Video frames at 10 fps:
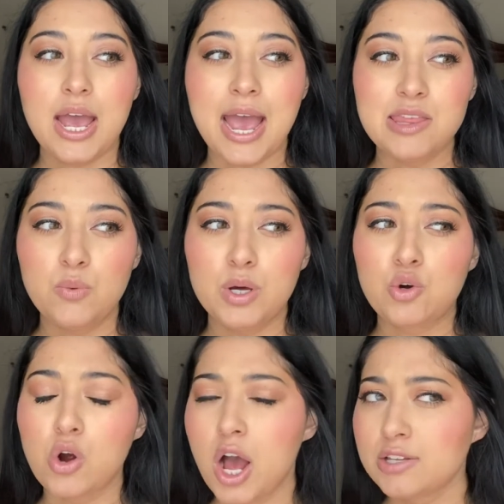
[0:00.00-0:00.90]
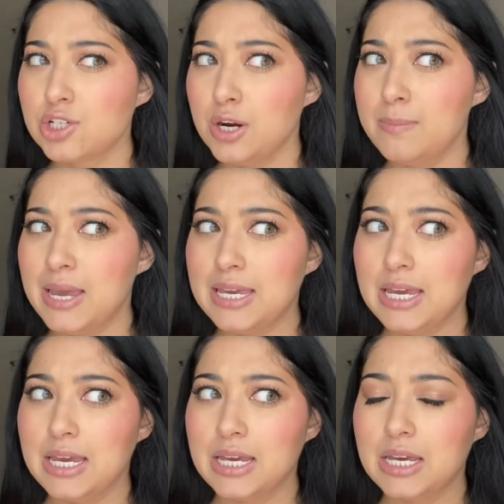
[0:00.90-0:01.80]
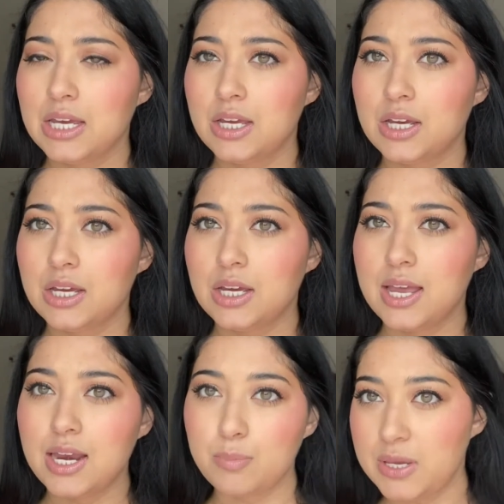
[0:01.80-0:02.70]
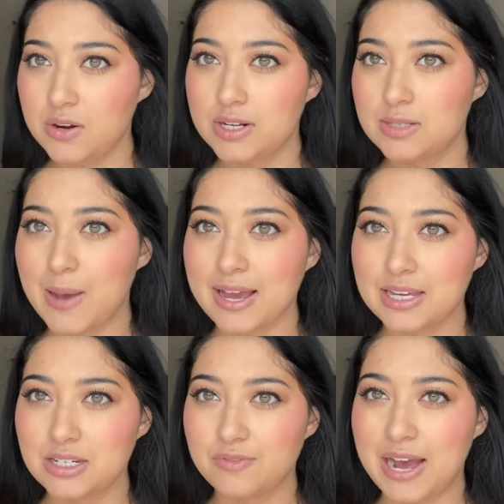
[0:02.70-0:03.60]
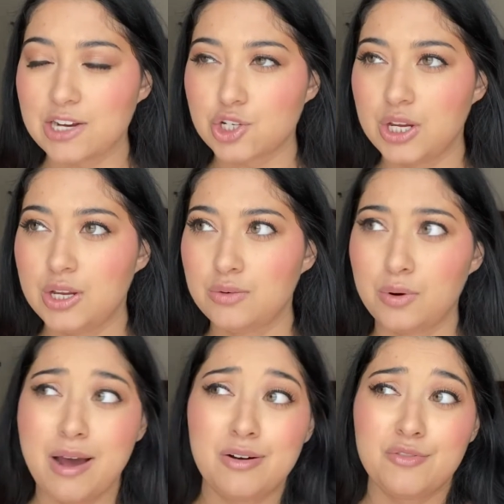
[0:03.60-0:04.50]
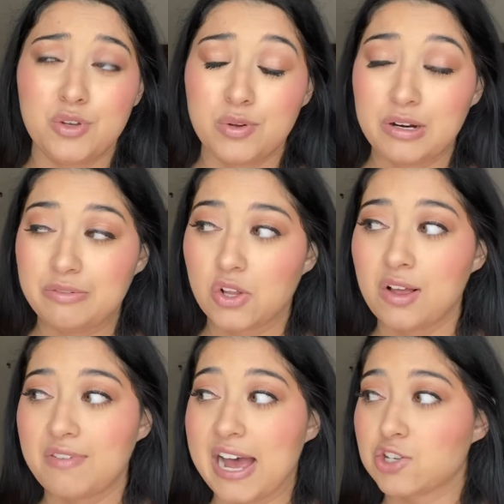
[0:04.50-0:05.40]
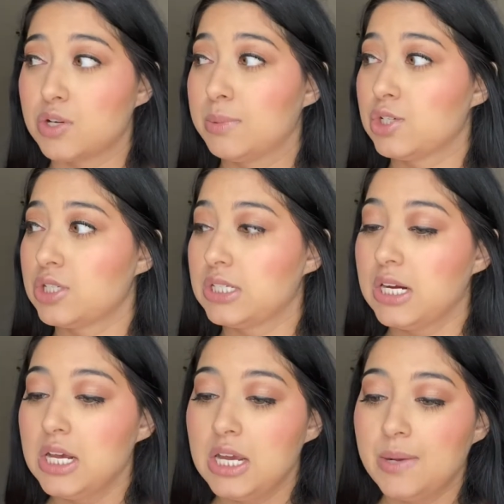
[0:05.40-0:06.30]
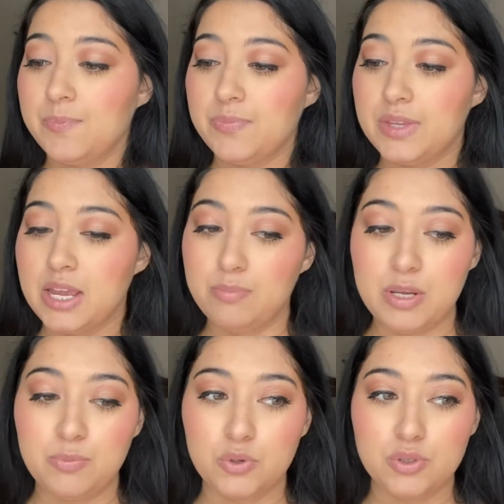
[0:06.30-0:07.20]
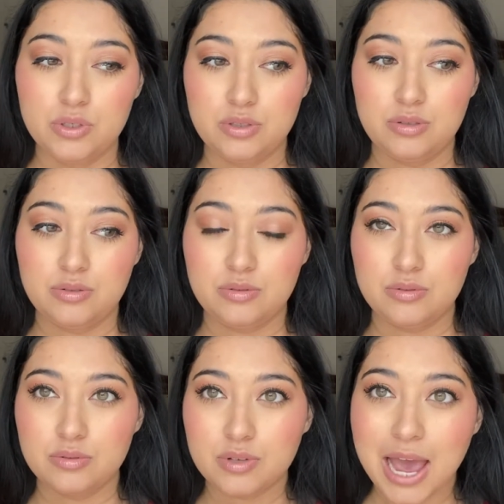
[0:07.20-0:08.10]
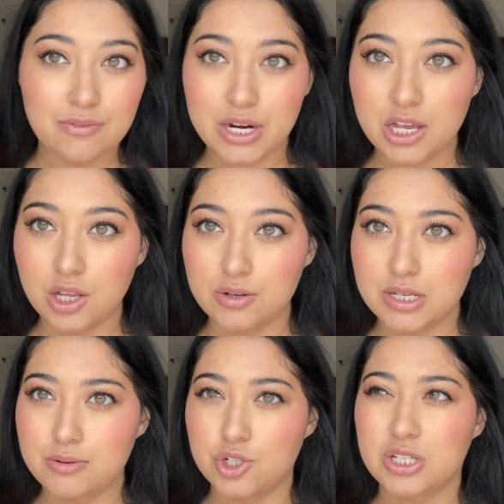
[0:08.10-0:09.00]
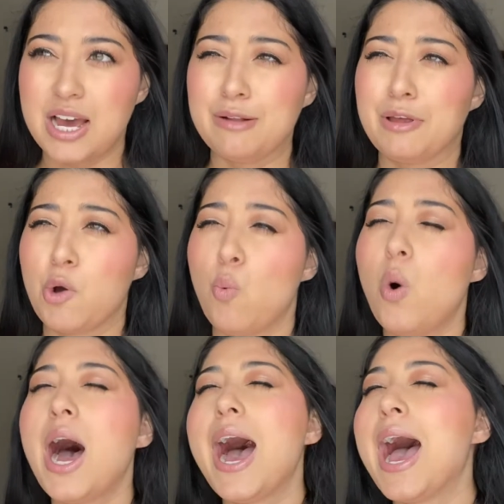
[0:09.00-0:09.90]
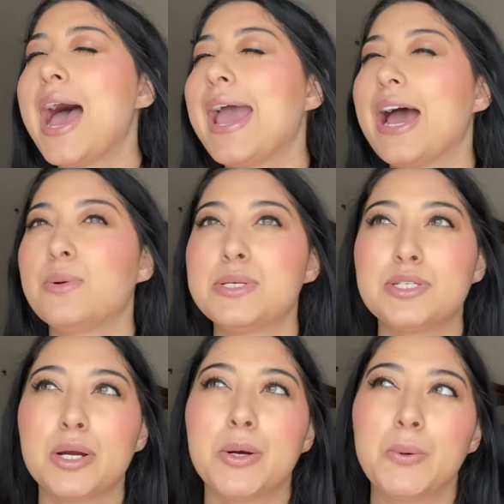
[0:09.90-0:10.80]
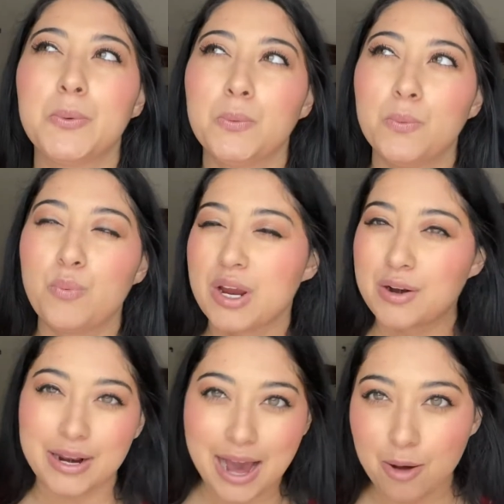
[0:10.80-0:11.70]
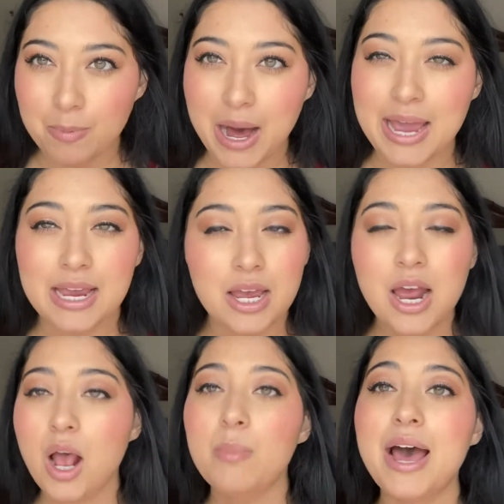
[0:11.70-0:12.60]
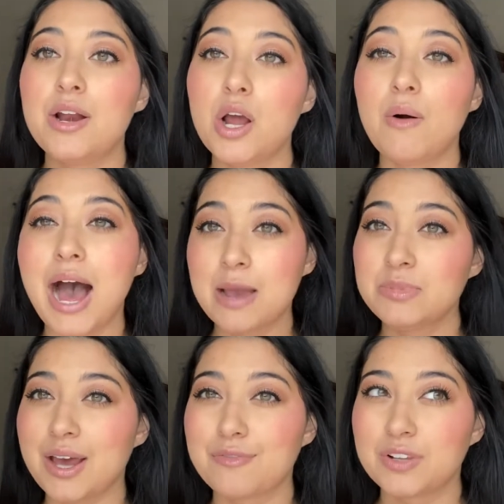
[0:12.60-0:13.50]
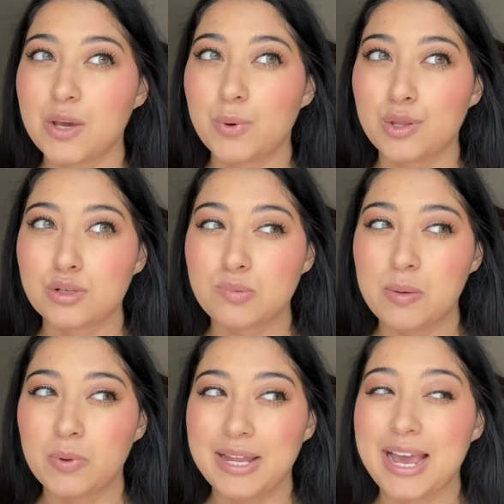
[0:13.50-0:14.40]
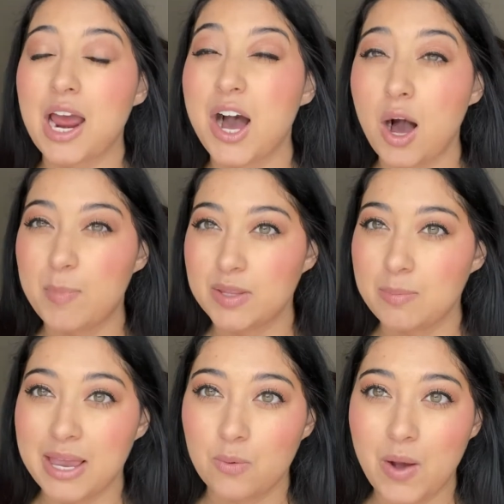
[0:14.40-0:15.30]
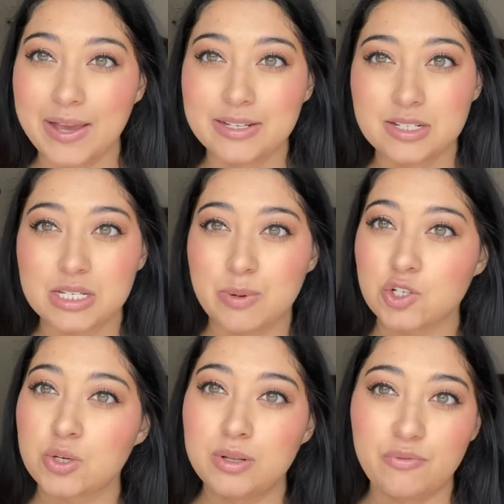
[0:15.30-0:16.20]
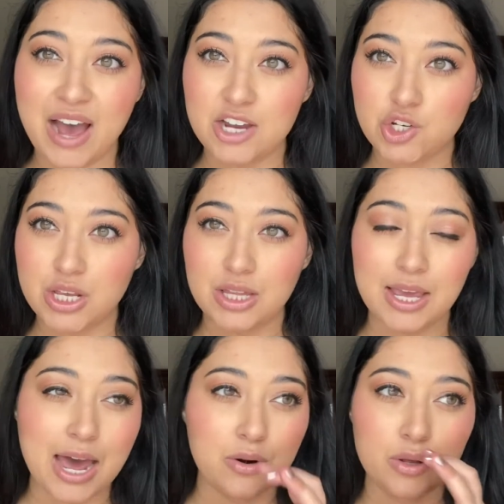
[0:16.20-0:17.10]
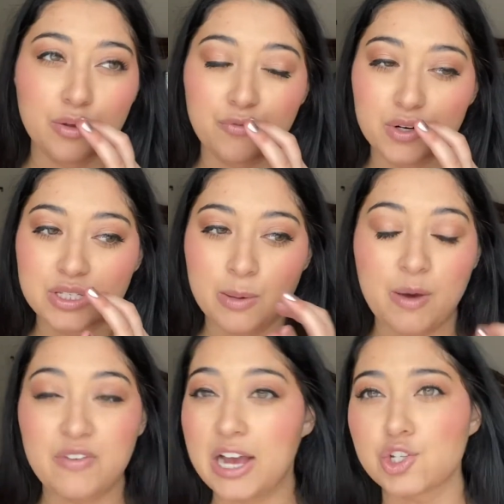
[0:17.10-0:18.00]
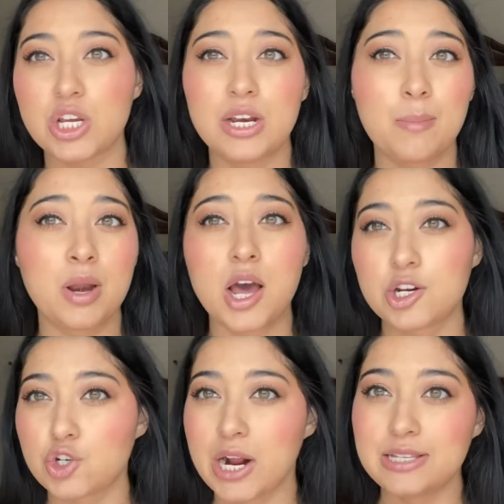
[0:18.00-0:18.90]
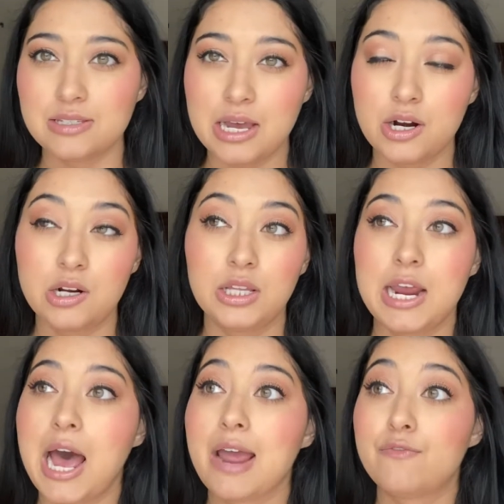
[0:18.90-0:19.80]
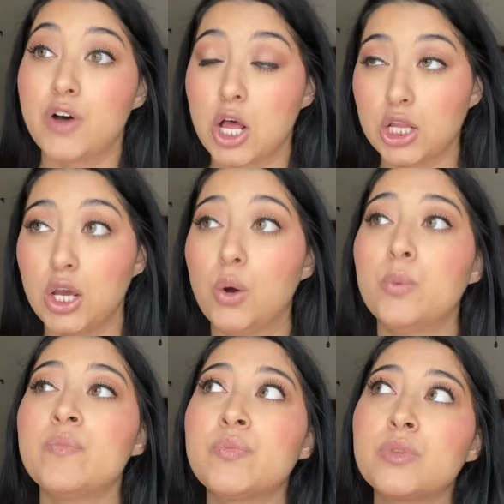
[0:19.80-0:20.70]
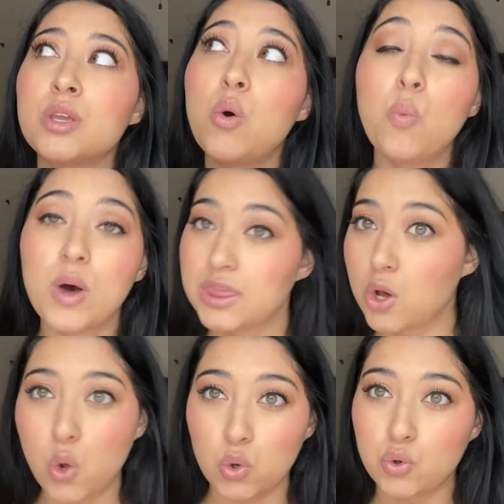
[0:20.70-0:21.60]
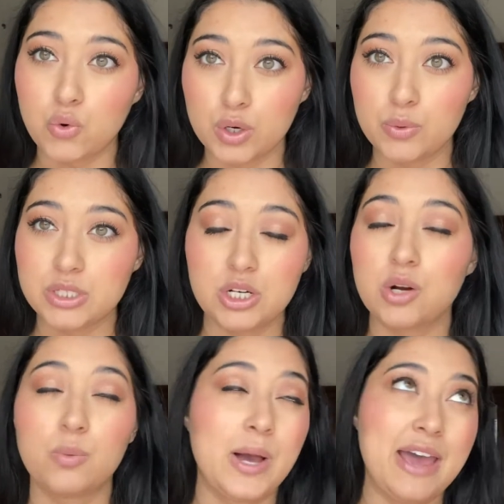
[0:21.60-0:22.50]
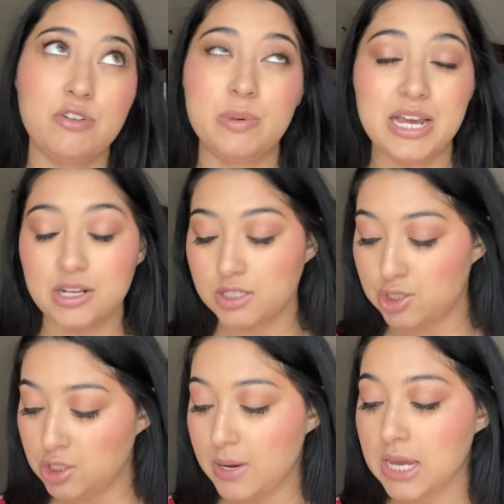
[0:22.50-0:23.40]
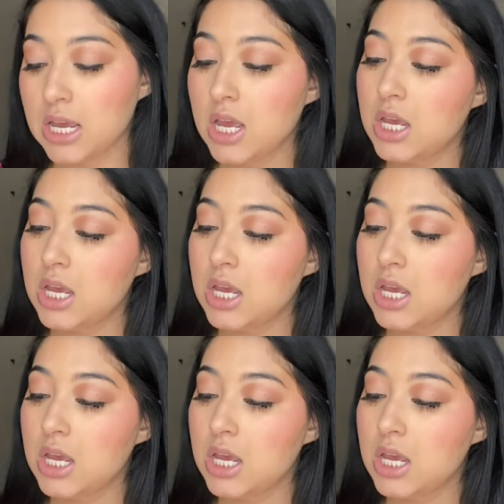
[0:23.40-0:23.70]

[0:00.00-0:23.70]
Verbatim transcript: And then when Crocs started making an appearance back into fashion, or I don't know if you would even call it fashion, but just in people's everyday clothes, I was just kind of like, why? I was so weirded out by it. But I don't know, I'm definitely one of those people, like I hop on the bandwagons, especially with fashion. Like I don't know the first thing about fashion. I'm not a trendsetter. Like I follow what the whole crew is or what everybody else is doing.